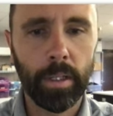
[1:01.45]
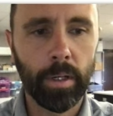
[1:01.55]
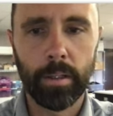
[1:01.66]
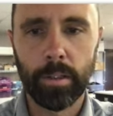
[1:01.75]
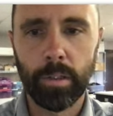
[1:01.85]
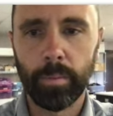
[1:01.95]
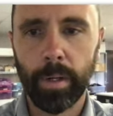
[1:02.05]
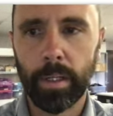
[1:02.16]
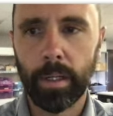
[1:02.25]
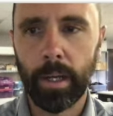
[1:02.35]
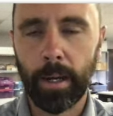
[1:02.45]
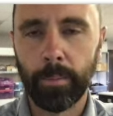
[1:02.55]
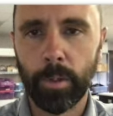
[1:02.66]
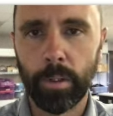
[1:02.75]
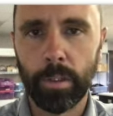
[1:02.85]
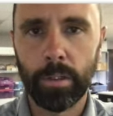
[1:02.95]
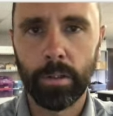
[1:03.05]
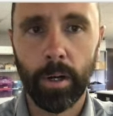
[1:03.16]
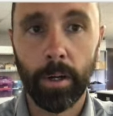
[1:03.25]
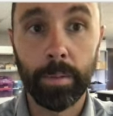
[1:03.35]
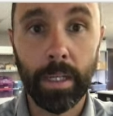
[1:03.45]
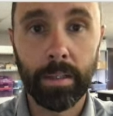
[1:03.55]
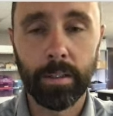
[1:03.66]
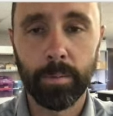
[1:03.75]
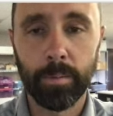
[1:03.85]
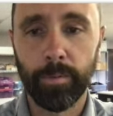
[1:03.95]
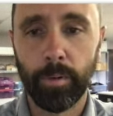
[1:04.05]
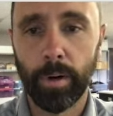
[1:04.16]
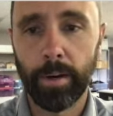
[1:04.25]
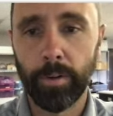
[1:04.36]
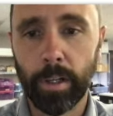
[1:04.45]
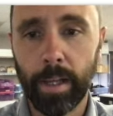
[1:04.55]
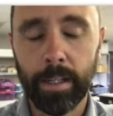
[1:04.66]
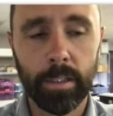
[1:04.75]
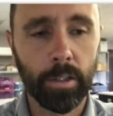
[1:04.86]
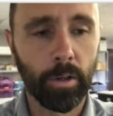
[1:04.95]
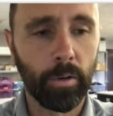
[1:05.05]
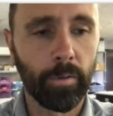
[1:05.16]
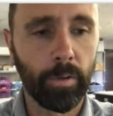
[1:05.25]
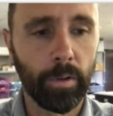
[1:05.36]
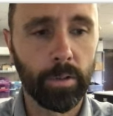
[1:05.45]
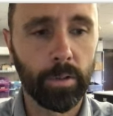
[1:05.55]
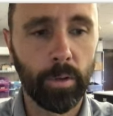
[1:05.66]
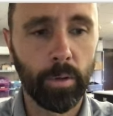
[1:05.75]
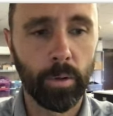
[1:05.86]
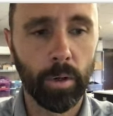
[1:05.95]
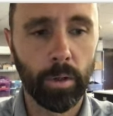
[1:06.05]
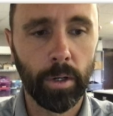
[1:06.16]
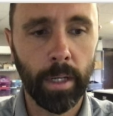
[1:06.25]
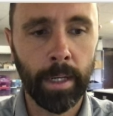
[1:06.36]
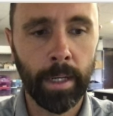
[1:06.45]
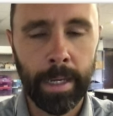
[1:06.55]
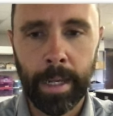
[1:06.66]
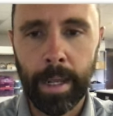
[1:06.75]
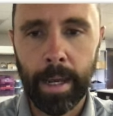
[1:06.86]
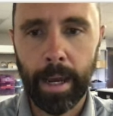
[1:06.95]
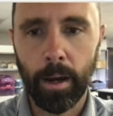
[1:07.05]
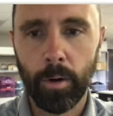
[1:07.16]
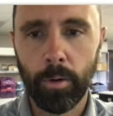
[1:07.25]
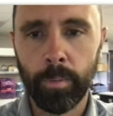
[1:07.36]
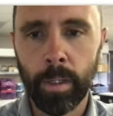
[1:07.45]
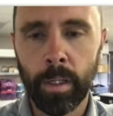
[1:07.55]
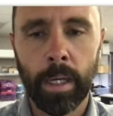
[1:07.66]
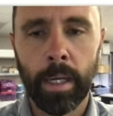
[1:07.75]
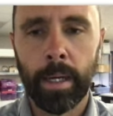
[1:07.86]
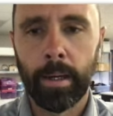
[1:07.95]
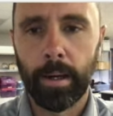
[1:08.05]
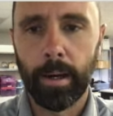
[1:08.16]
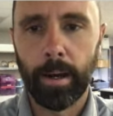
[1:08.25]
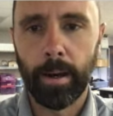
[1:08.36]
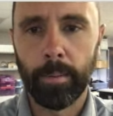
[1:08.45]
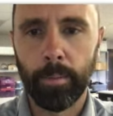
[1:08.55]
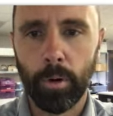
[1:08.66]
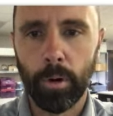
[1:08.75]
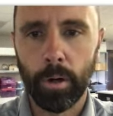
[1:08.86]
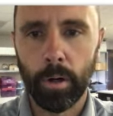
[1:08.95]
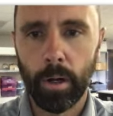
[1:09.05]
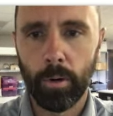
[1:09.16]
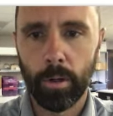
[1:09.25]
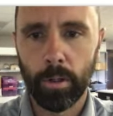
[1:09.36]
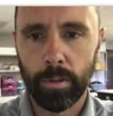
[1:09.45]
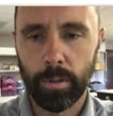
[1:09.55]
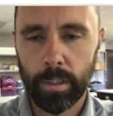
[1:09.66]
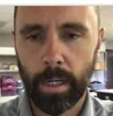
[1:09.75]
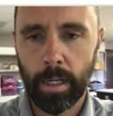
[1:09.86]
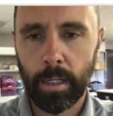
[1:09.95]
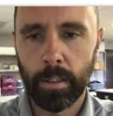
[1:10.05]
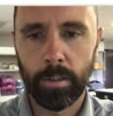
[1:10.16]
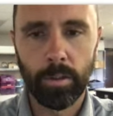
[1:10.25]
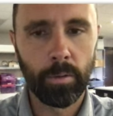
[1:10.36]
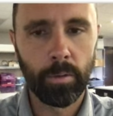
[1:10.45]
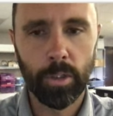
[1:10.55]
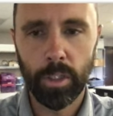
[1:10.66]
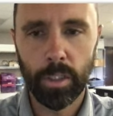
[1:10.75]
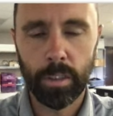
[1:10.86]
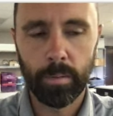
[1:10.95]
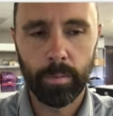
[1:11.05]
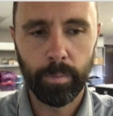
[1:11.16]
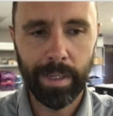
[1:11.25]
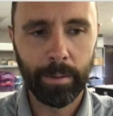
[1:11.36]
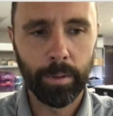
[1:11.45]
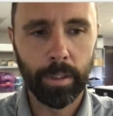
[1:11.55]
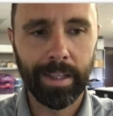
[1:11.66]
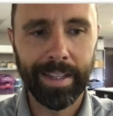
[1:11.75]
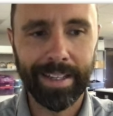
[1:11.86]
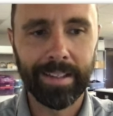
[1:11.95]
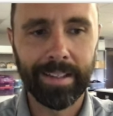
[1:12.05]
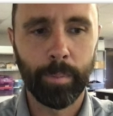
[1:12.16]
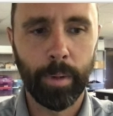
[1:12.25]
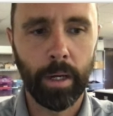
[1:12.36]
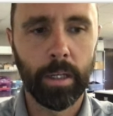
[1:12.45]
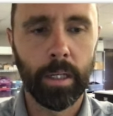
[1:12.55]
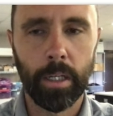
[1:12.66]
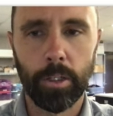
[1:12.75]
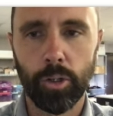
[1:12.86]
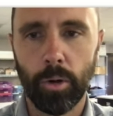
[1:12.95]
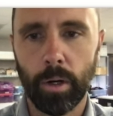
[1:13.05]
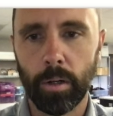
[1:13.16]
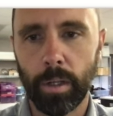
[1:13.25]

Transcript: The Zoom button, I'm going to update this before every class. So for those of you who are learning at home or signing into Zoom, you should just be able to click this button and join our link